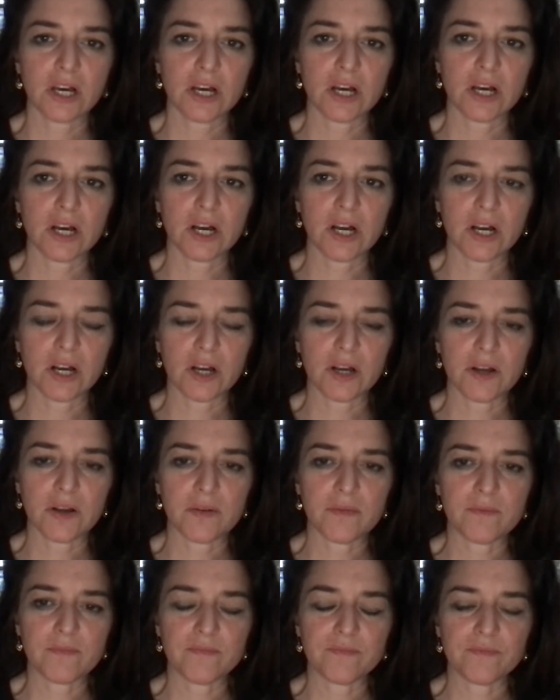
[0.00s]

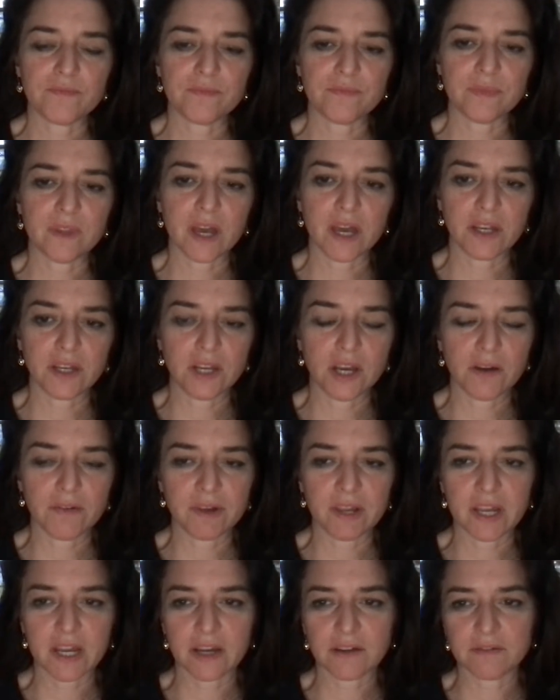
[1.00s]
not
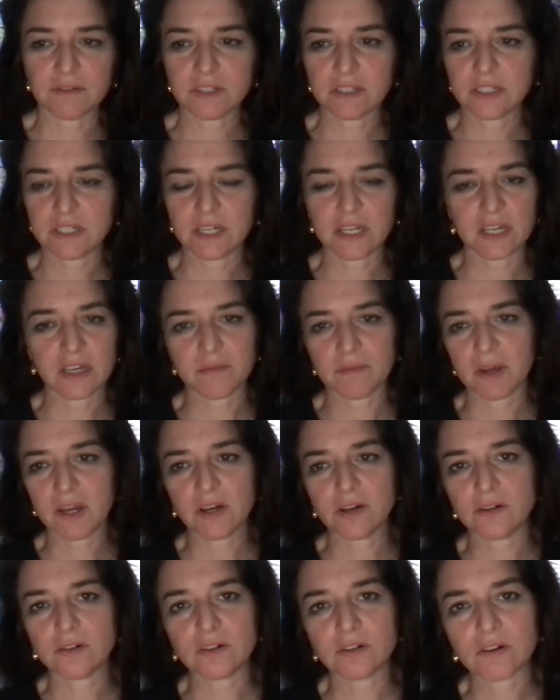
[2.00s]
knowing I was digging my
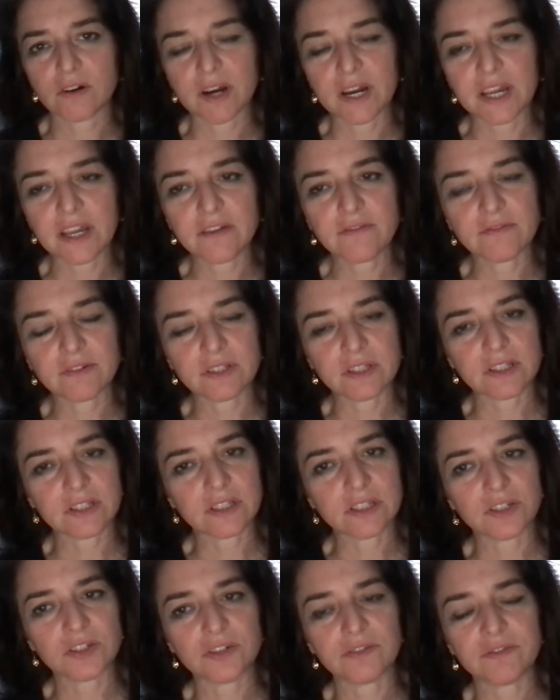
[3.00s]
own grave with
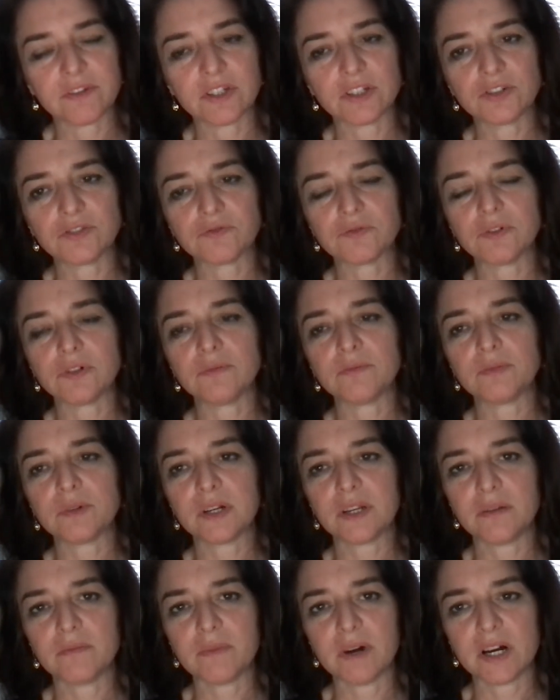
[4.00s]
this individual
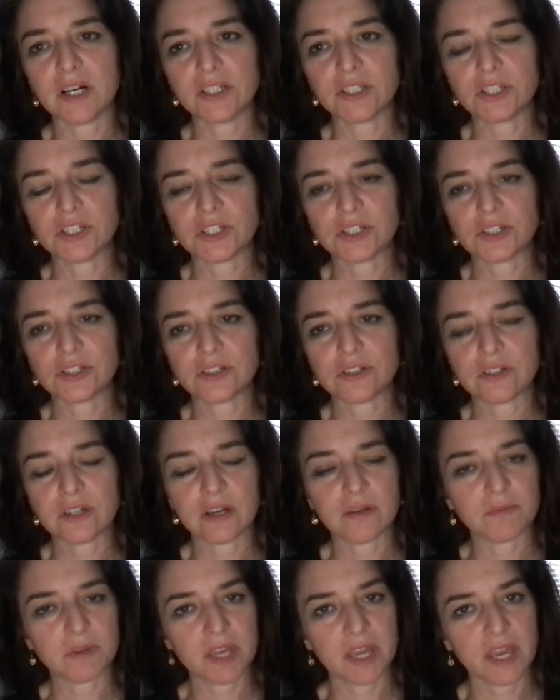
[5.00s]
pretty much.
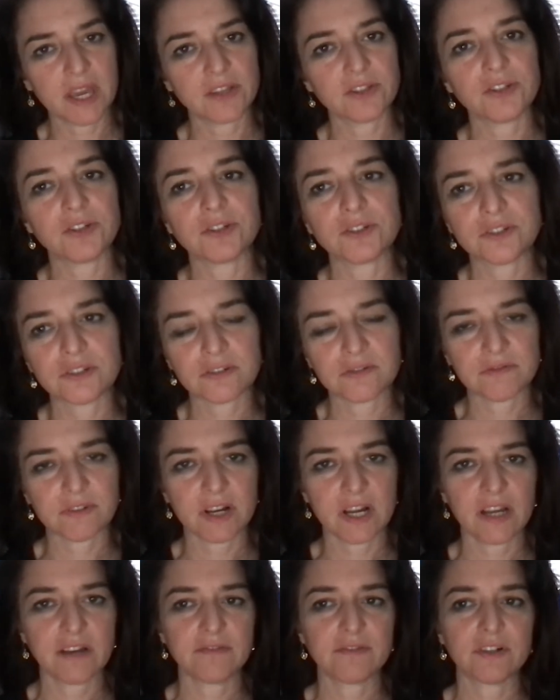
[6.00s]
I'm a cancer
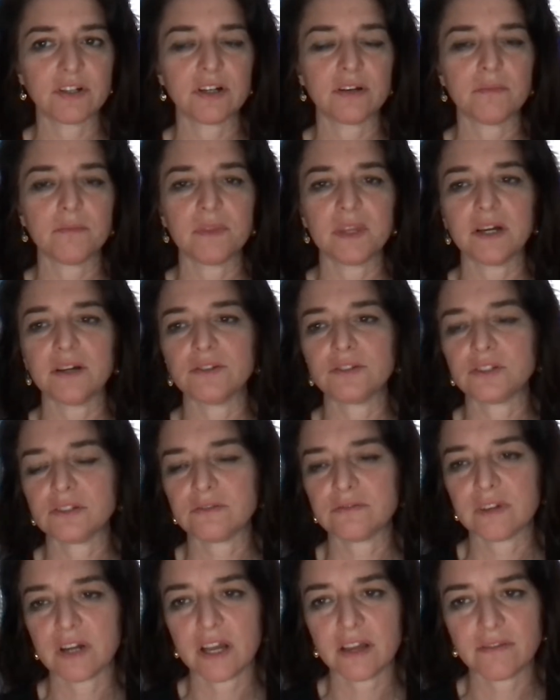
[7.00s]
survivor. I'm now
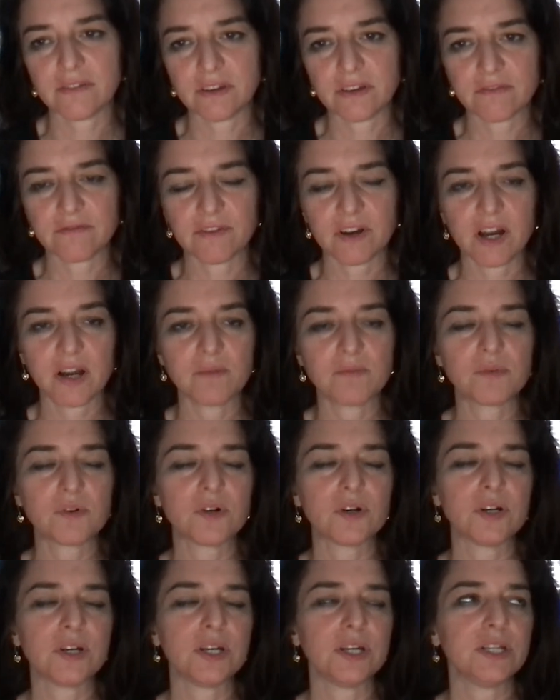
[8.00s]
surviving
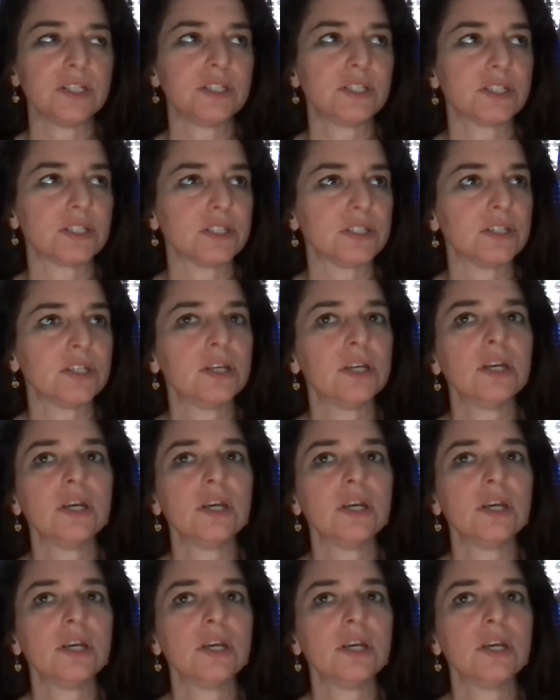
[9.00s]
fibroids. And